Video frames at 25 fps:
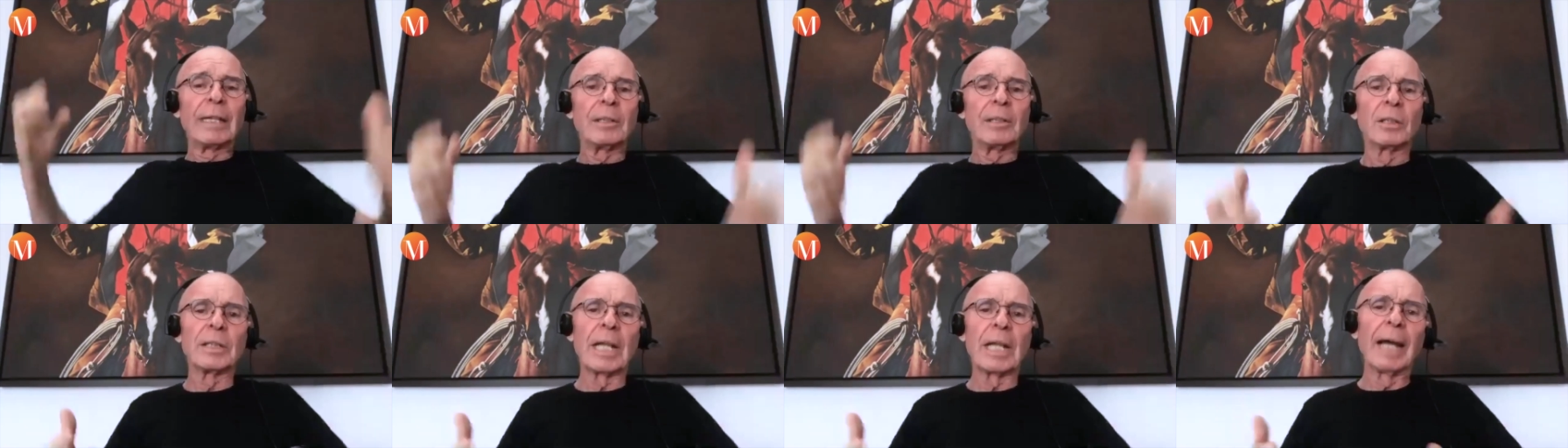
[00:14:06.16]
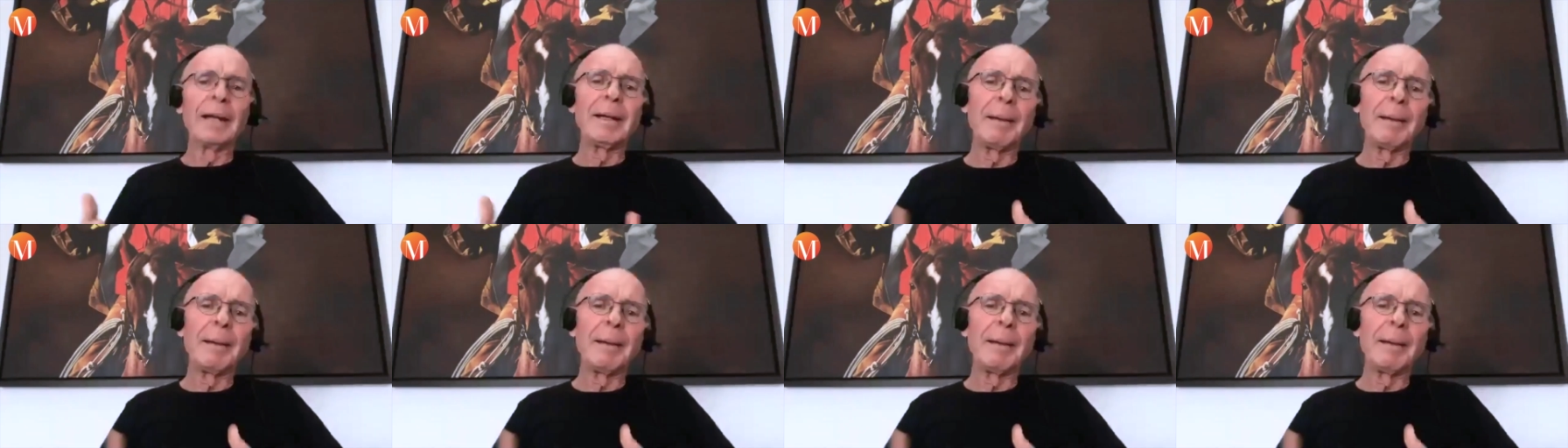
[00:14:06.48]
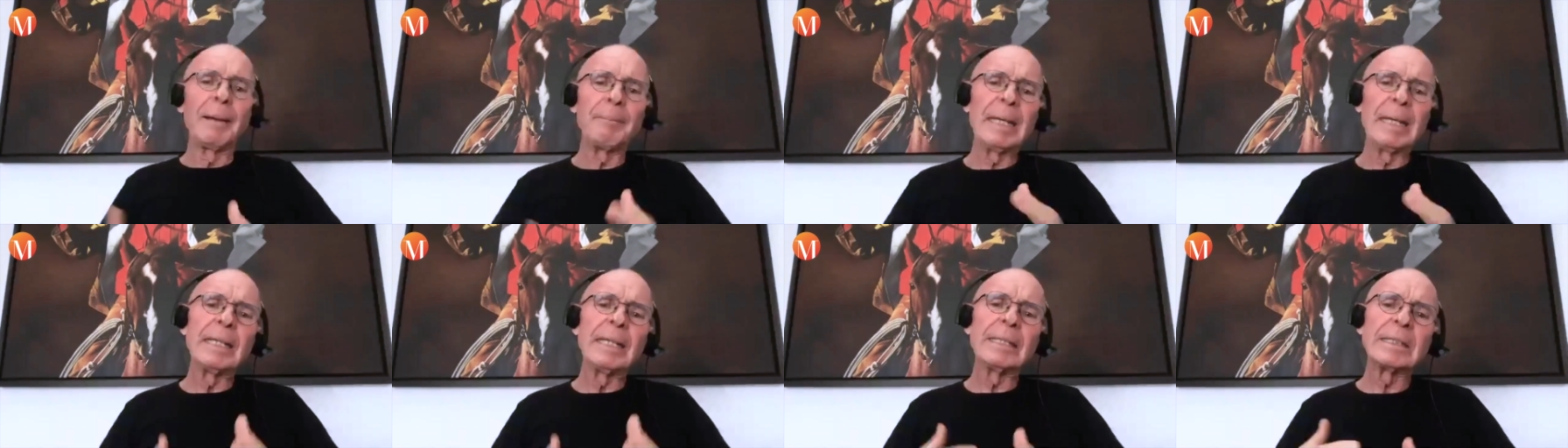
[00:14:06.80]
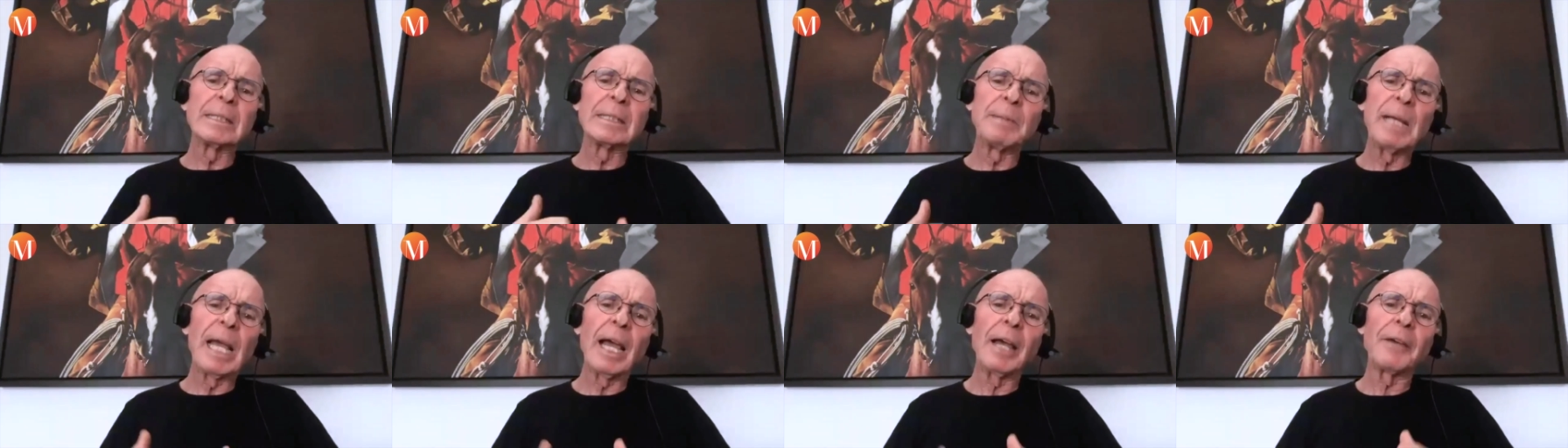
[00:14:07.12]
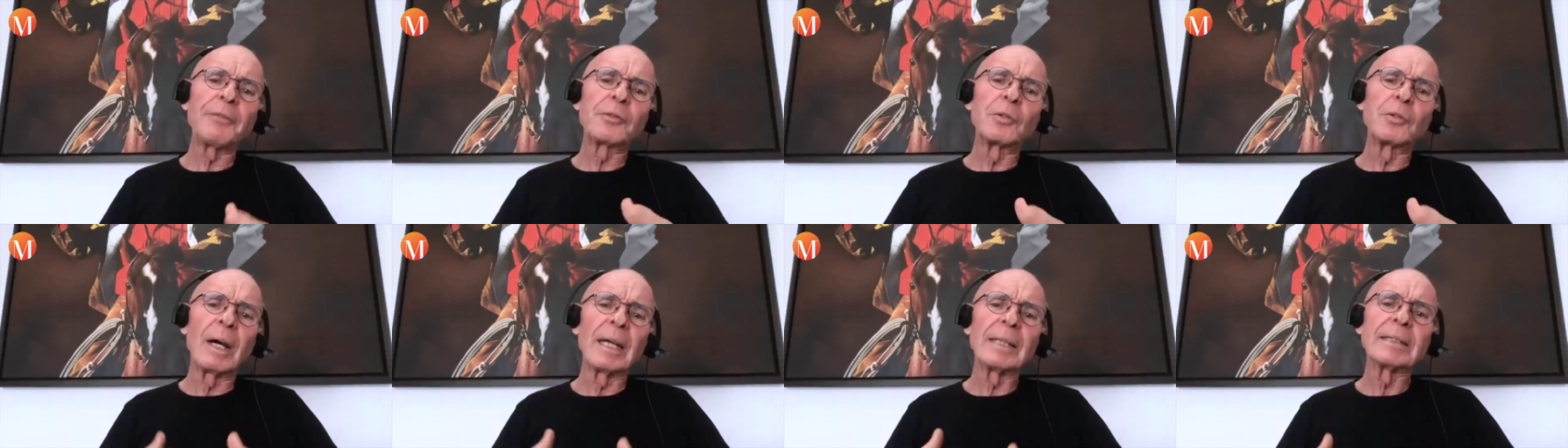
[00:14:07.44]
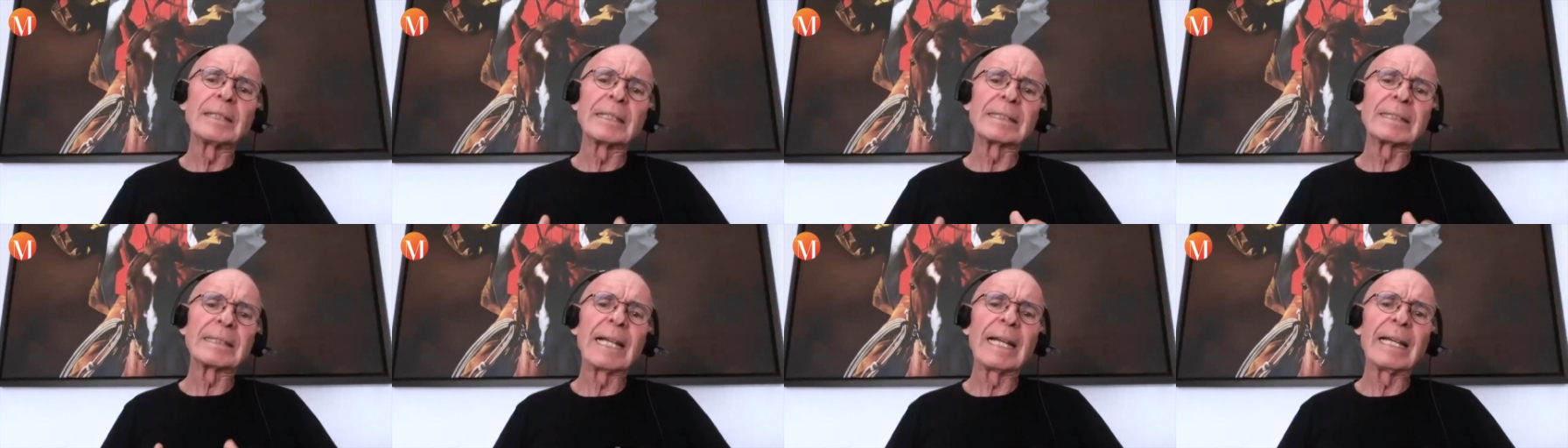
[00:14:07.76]
And I mean, you see, we have to
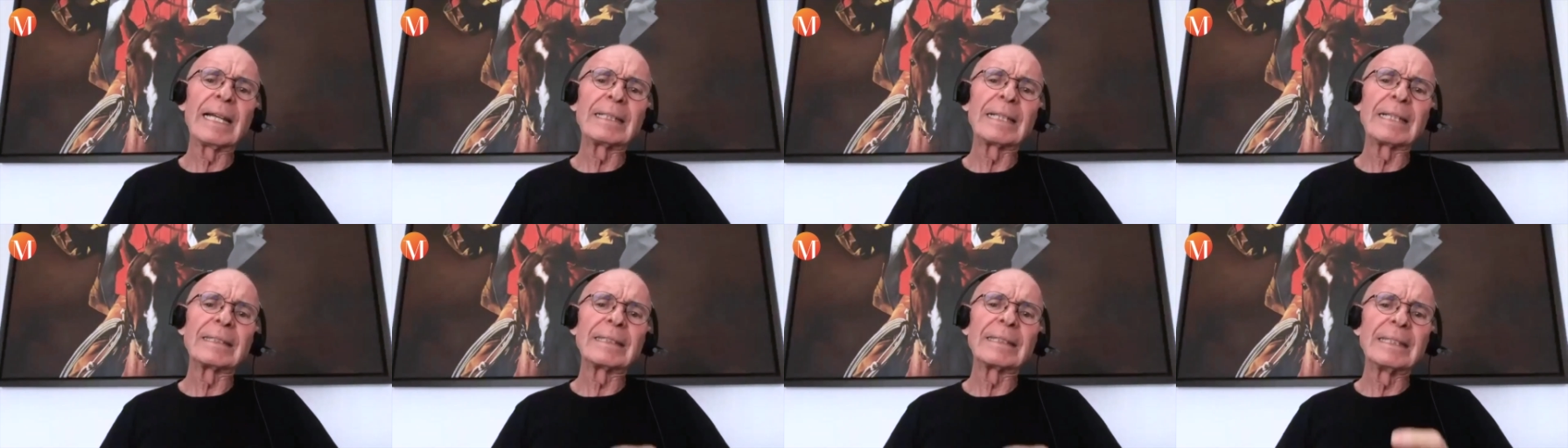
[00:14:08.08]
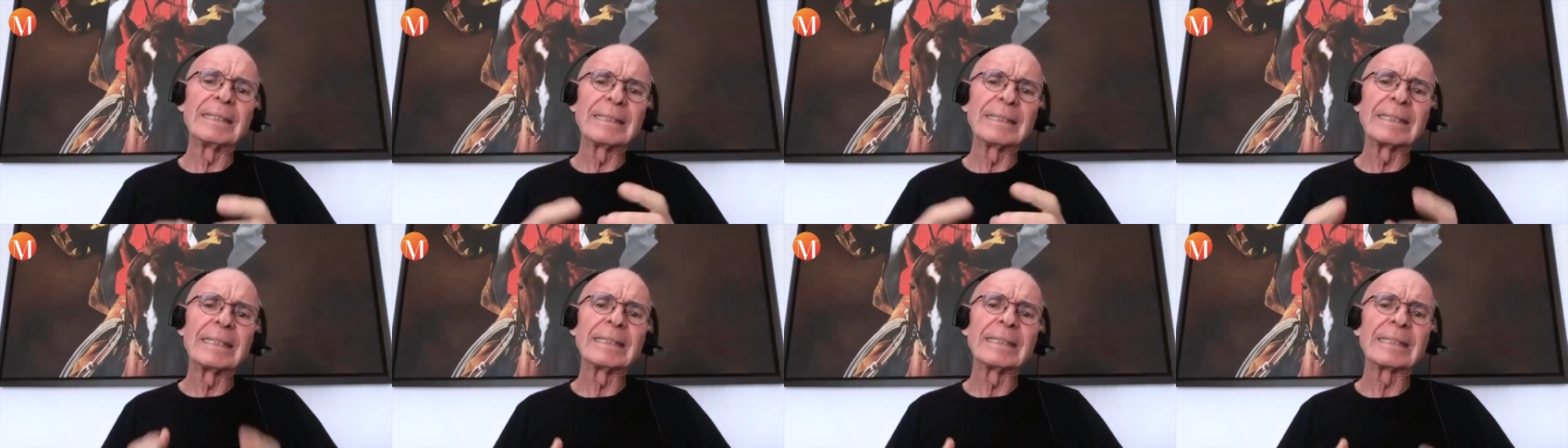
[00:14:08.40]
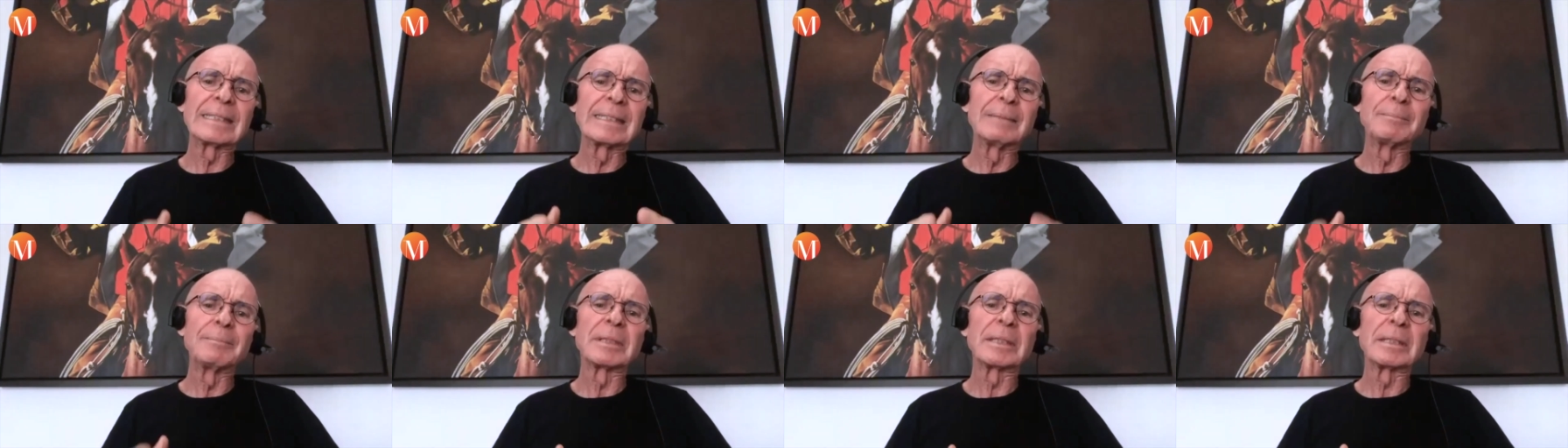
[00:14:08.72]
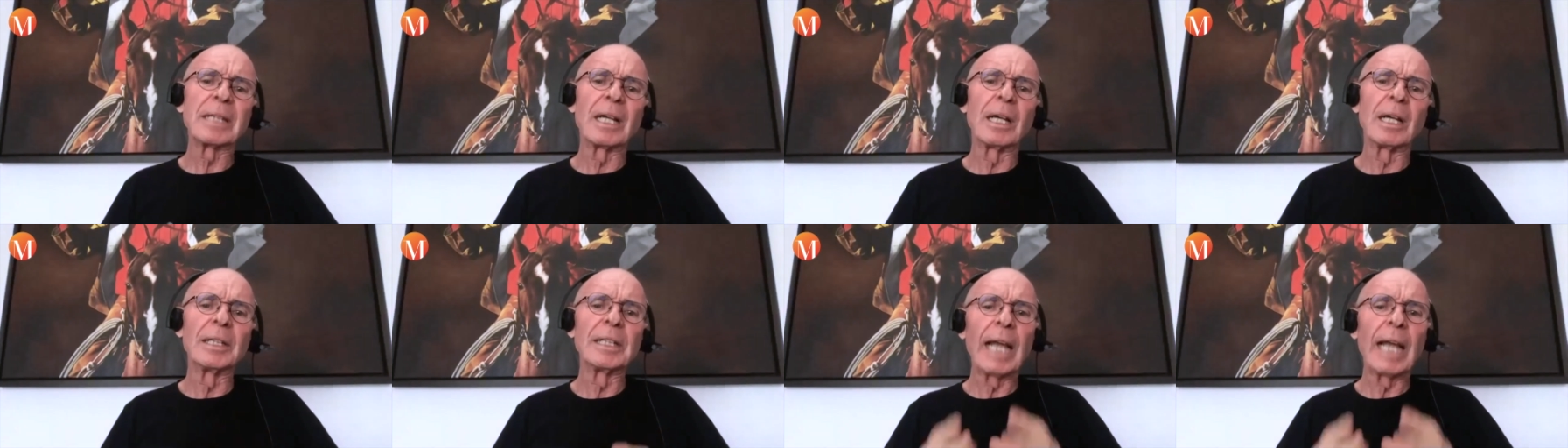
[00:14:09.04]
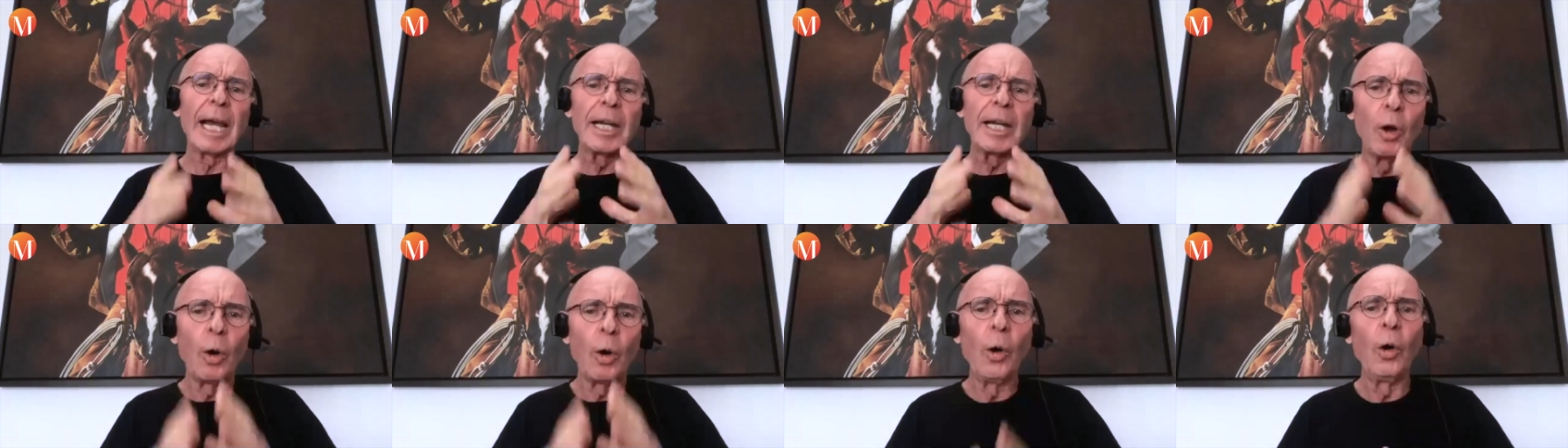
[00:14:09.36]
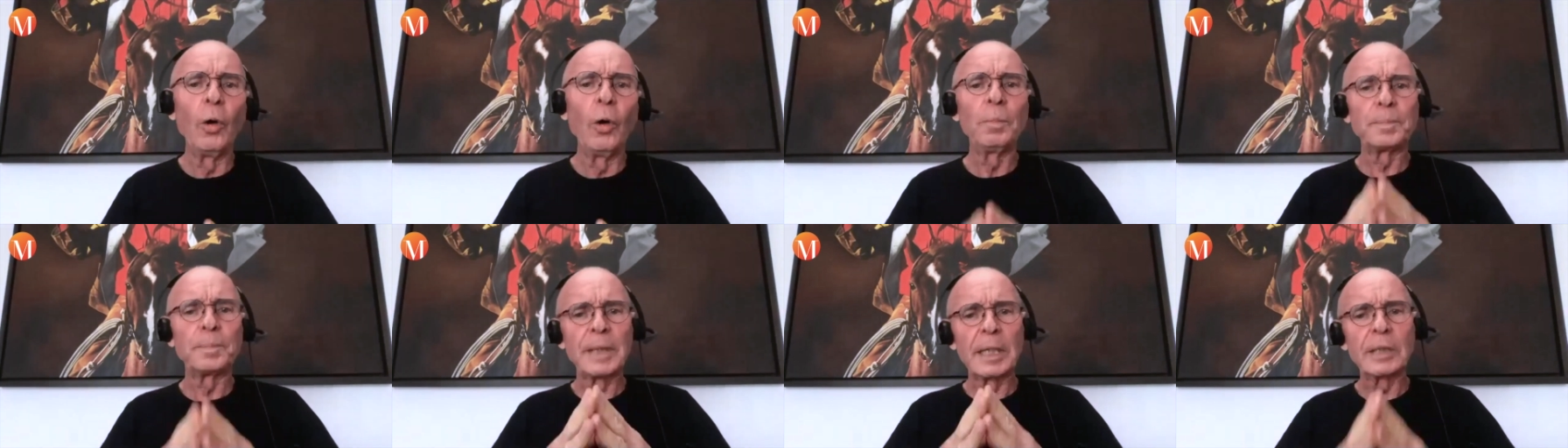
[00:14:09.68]
understand that these systems, and I
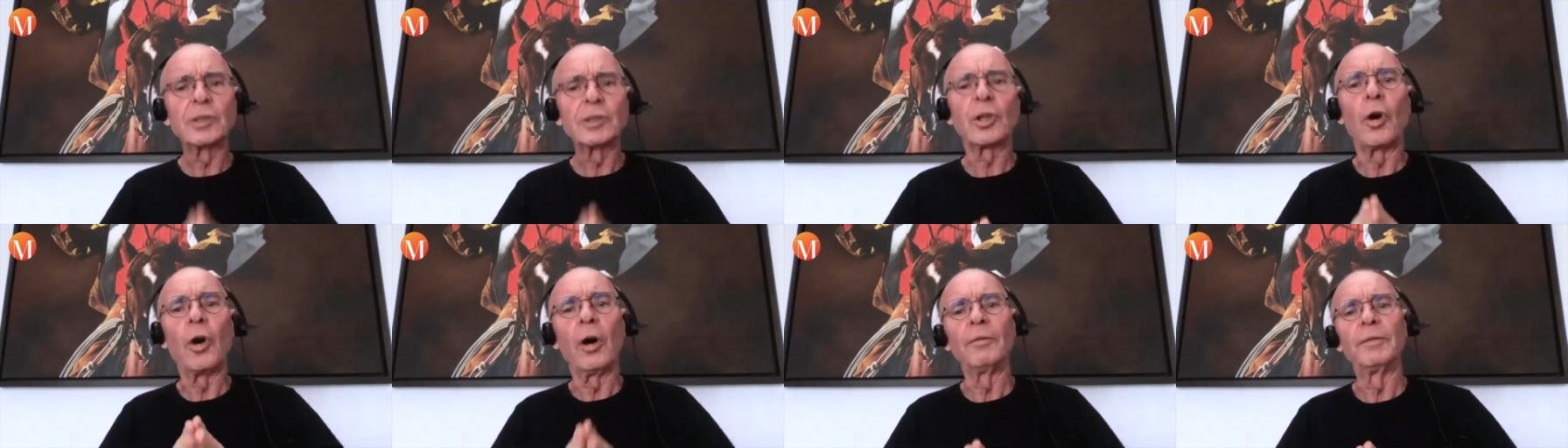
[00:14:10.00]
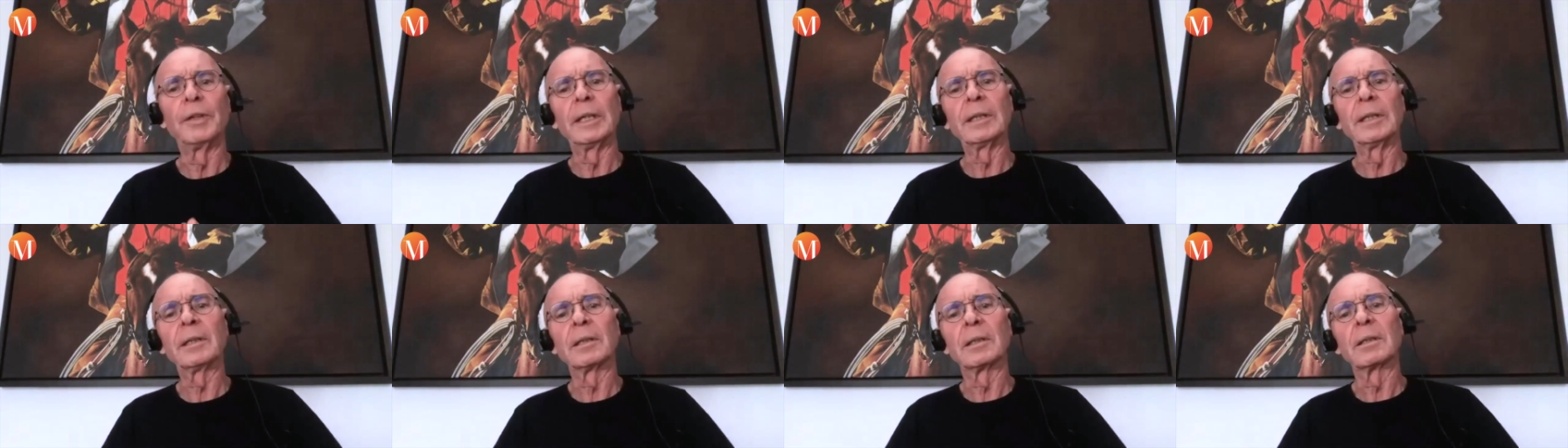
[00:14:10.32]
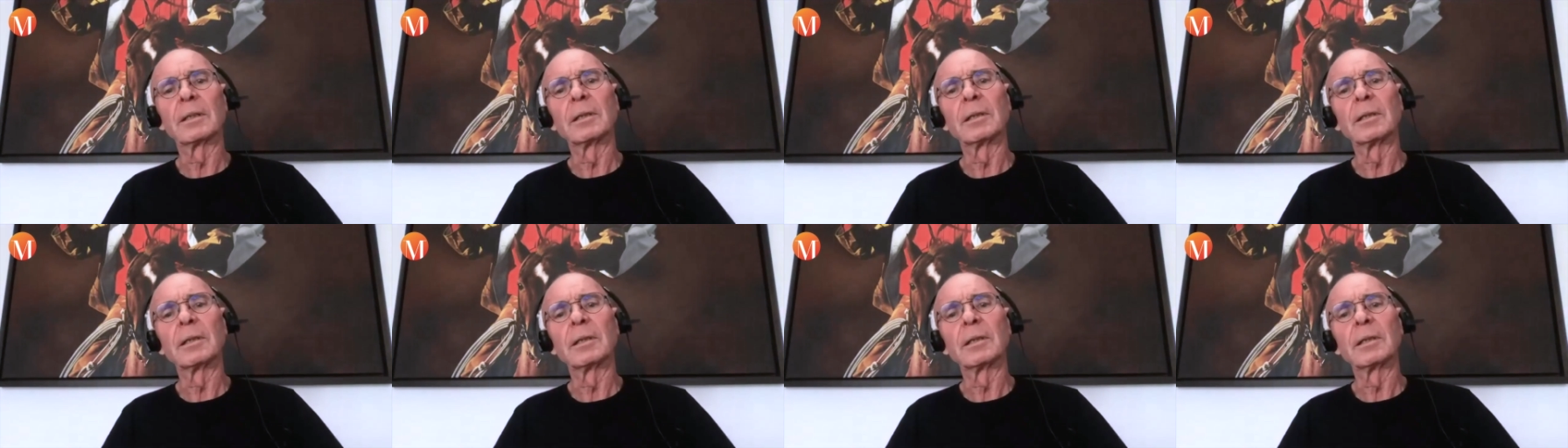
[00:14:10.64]
hope that COVID